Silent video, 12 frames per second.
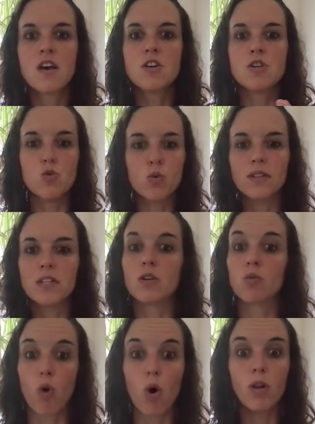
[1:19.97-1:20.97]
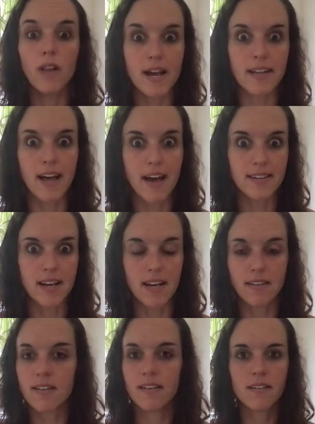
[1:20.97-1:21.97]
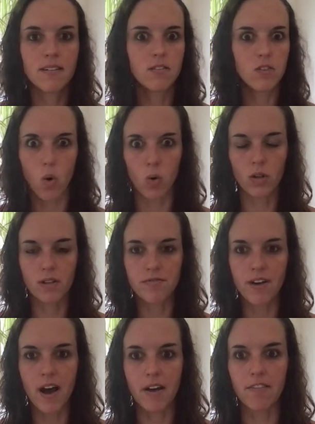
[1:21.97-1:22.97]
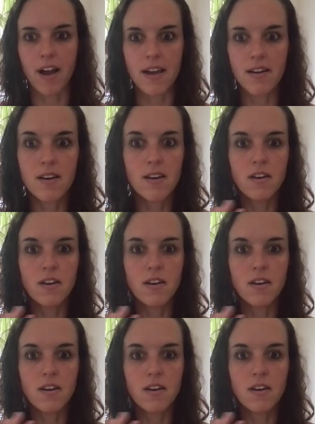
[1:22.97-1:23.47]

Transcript: You will need to roll light that day. Totally fine, right?